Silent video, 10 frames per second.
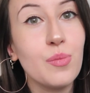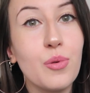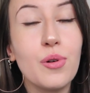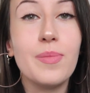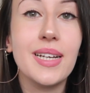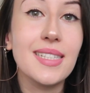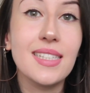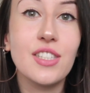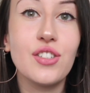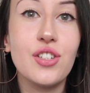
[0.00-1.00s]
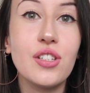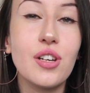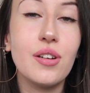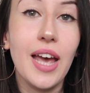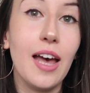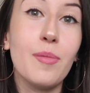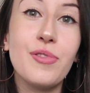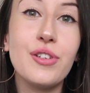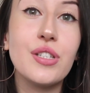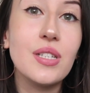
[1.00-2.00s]
board because it's just gonna
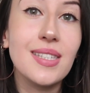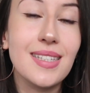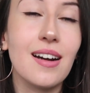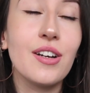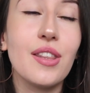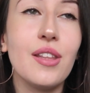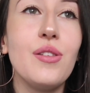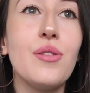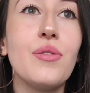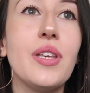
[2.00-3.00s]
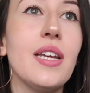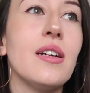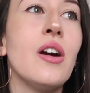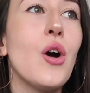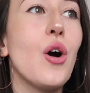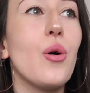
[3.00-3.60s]
help you to start the new year